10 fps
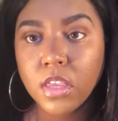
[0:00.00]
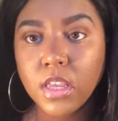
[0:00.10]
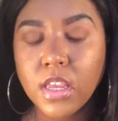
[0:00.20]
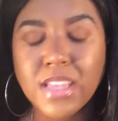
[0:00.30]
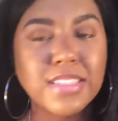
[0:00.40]

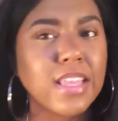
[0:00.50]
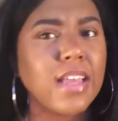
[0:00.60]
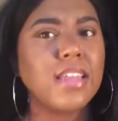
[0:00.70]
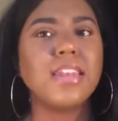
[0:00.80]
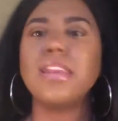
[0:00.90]
it's
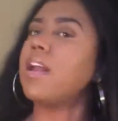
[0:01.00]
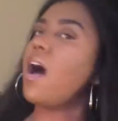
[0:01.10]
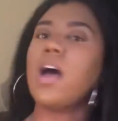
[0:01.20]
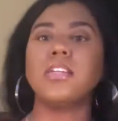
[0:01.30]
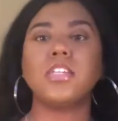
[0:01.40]
like
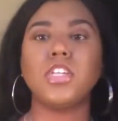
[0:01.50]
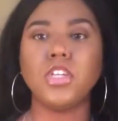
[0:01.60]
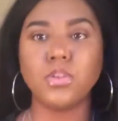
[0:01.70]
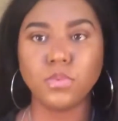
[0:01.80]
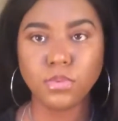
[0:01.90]
not
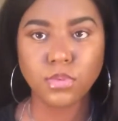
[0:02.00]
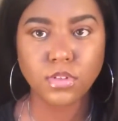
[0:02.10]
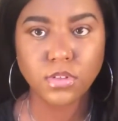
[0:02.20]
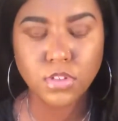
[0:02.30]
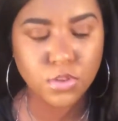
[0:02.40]
cute
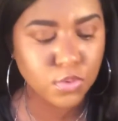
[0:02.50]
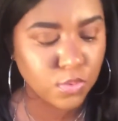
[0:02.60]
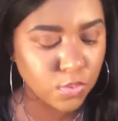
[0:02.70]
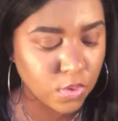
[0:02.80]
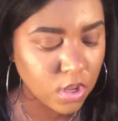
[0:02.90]

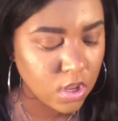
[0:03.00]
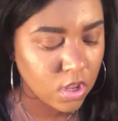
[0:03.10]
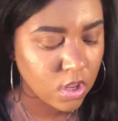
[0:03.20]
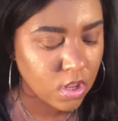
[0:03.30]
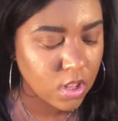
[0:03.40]
to
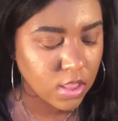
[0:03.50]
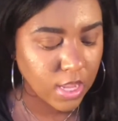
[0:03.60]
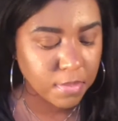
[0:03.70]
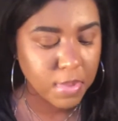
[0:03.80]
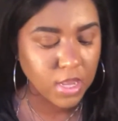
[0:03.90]

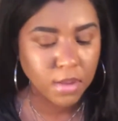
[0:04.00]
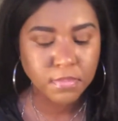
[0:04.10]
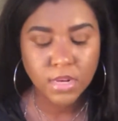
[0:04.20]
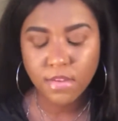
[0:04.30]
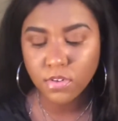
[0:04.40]
Like, makeup
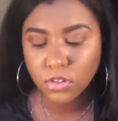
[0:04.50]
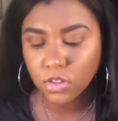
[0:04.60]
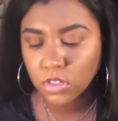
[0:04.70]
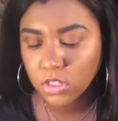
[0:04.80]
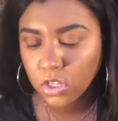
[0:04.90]
never
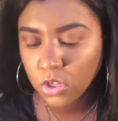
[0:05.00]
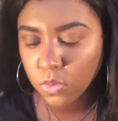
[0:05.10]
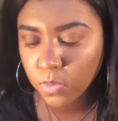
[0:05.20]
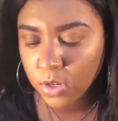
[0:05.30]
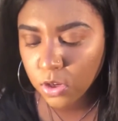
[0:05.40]
looks cute
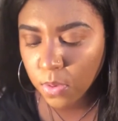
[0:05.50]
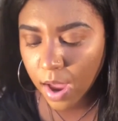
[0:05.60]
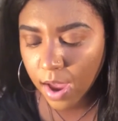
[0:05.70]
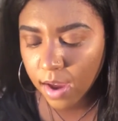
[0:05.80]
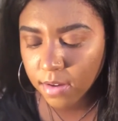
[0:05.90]
when you
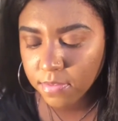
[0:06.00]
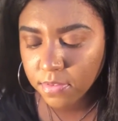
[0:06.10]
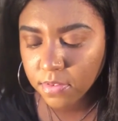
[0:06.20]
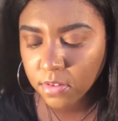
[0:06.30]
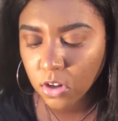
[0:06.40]
have
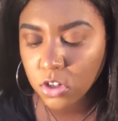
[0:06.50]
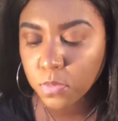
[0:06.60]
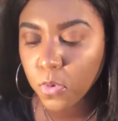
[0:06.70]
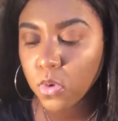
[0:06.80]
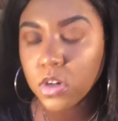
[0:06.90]
large
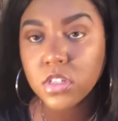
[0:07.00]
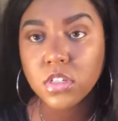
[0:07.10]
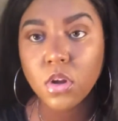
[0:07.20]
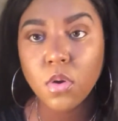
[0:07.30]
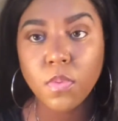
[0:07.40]
pores,
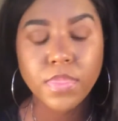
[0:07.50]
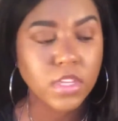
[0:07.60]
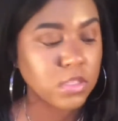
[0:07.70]
so this